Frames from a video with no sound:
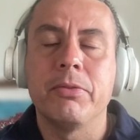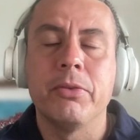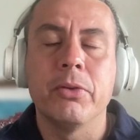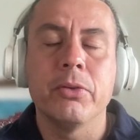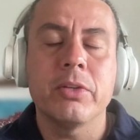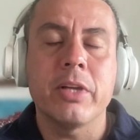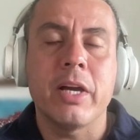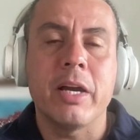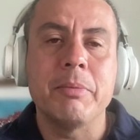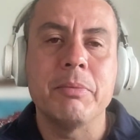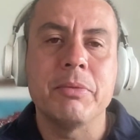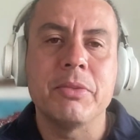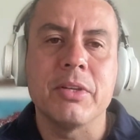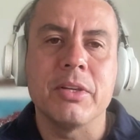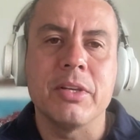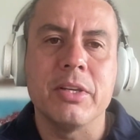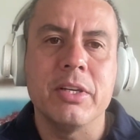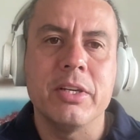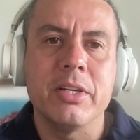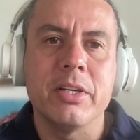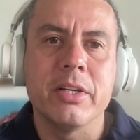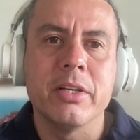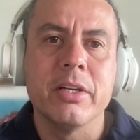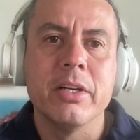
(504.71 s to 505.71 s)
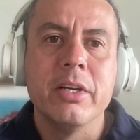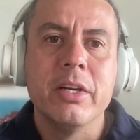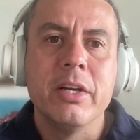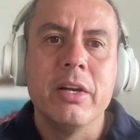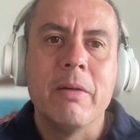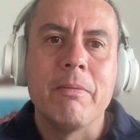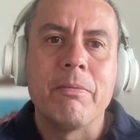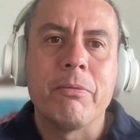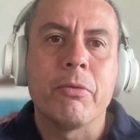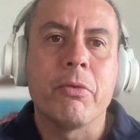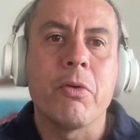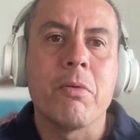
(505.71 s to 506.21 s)
few times a year
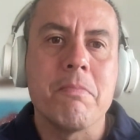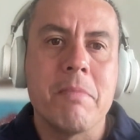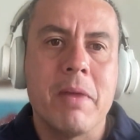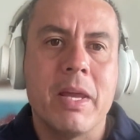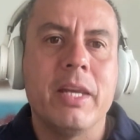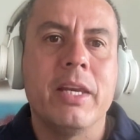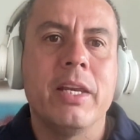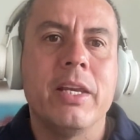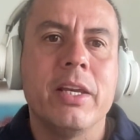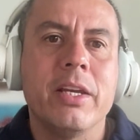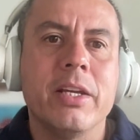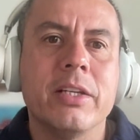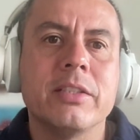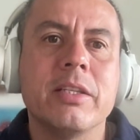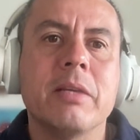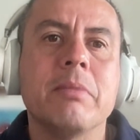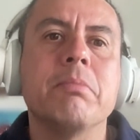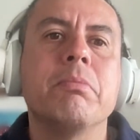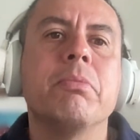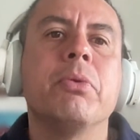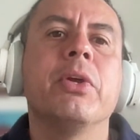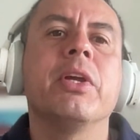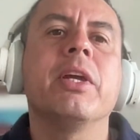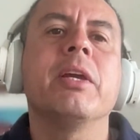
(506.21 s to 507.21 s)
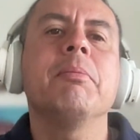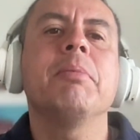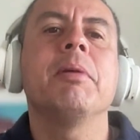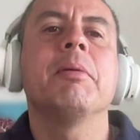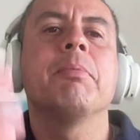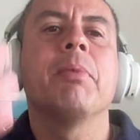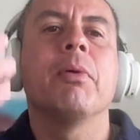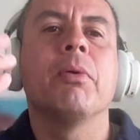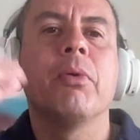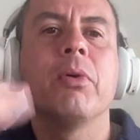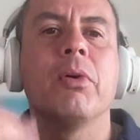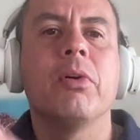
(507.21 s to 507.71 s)
for many years, and bringing
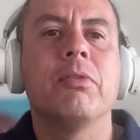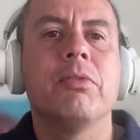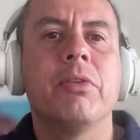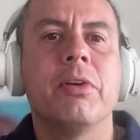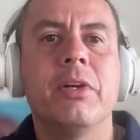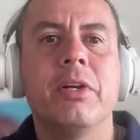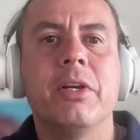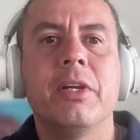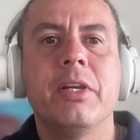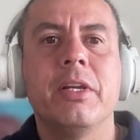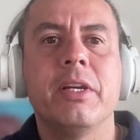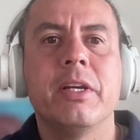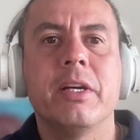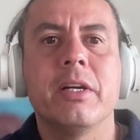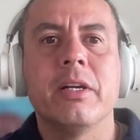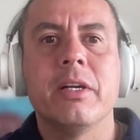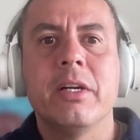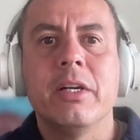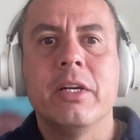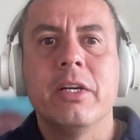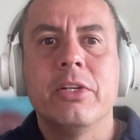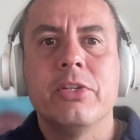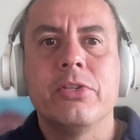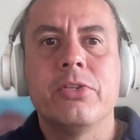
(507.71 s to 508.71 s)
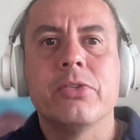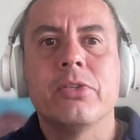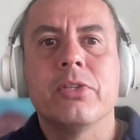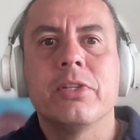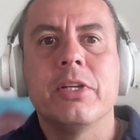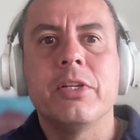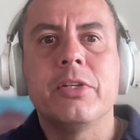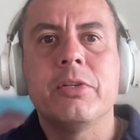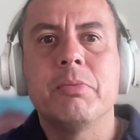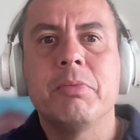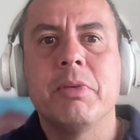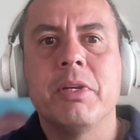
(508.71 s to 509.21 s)
people over here to
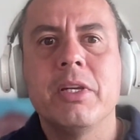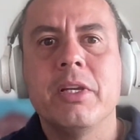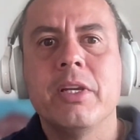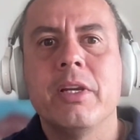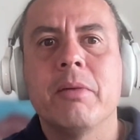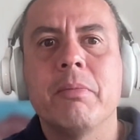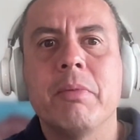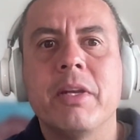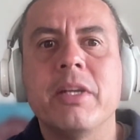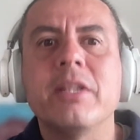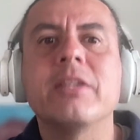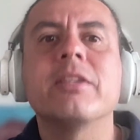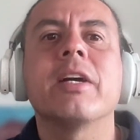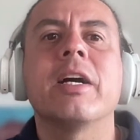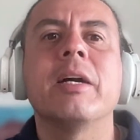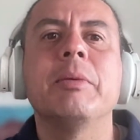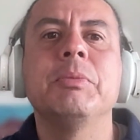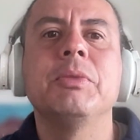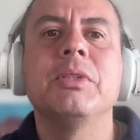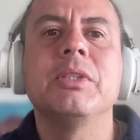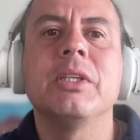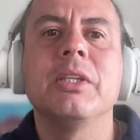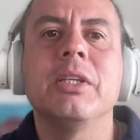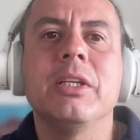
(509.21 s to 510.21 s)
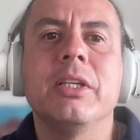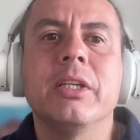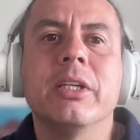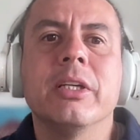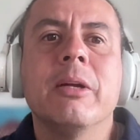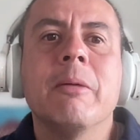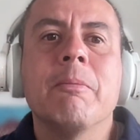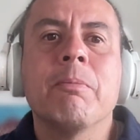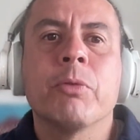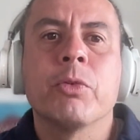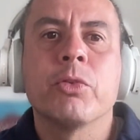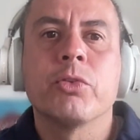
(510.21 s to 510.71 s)
teach me here many times a year.